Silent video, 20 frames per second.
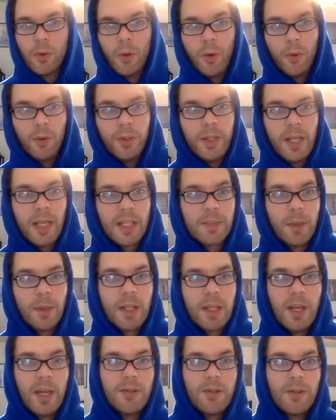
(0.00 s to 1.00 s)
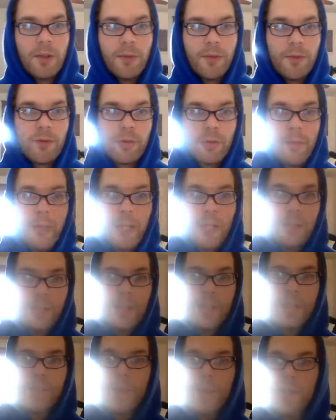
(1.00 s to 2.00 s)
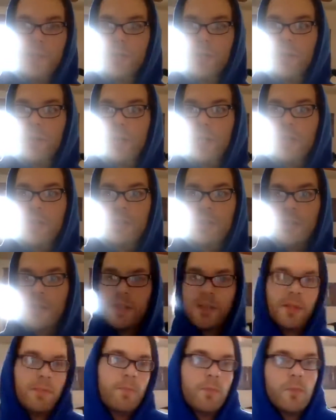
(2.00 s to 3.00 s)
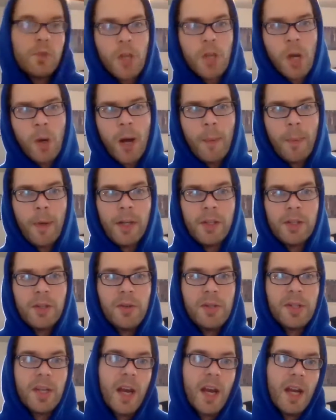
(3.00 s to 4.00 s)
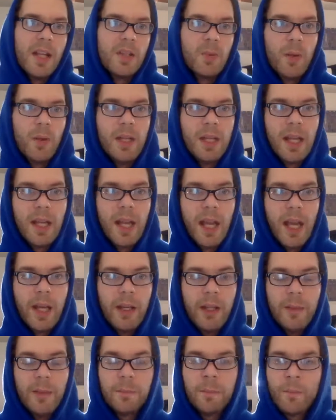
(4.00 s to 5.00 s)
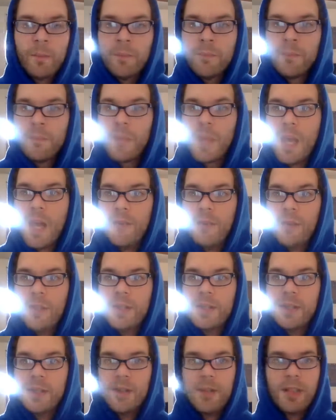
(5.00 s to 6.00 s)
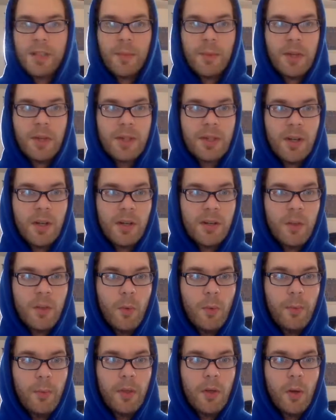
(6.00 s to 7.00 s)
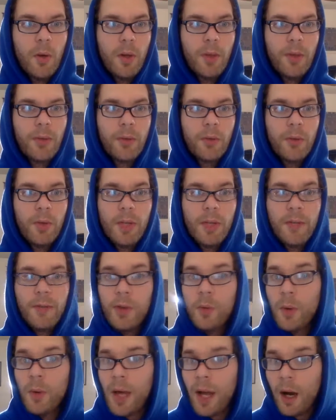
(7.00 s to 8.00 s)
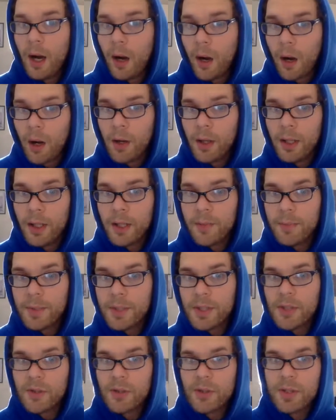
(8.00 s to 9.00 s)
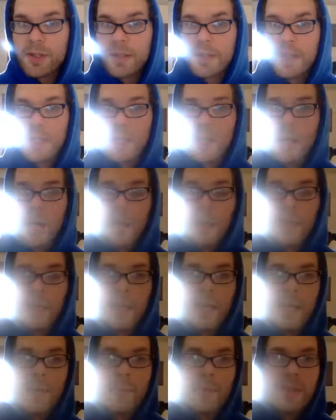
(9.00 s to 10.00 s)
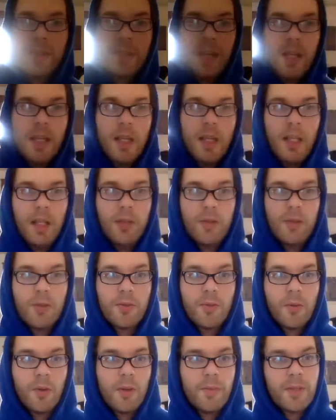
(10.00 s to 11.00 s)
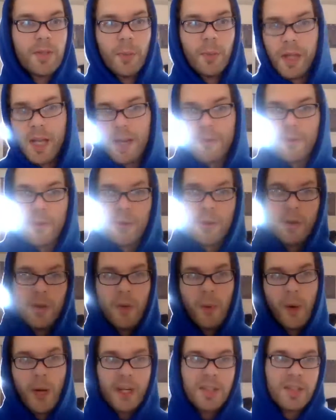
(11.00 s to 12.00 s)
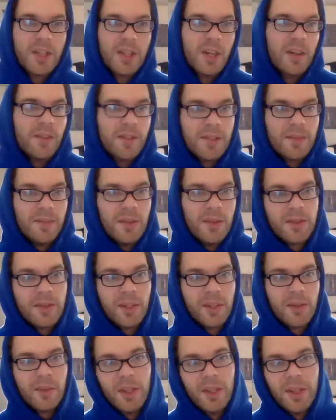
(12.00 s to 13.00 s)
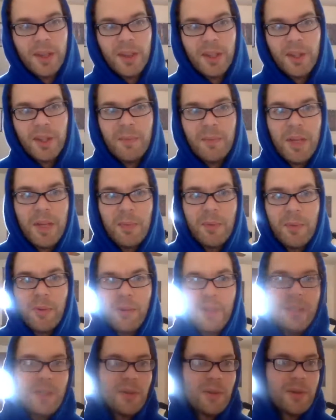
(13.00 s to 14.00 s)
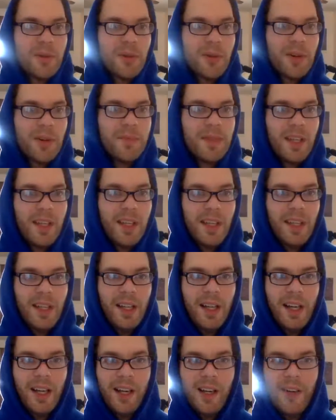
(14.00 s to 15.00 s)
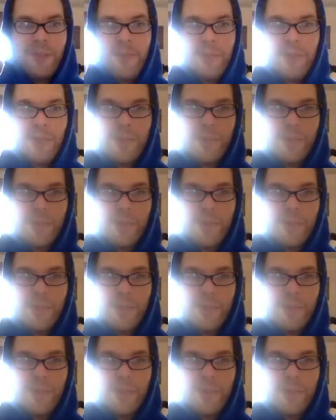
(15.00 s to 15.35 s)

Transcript: only expectation for the remainder of the semester is just to show up on Tuesday nights when you can and have a listen to some of the songs that we'll be going through. And if you are in a position to sing on campus in your dorms or whatever, or you want to share this music with the people in your dorms, feel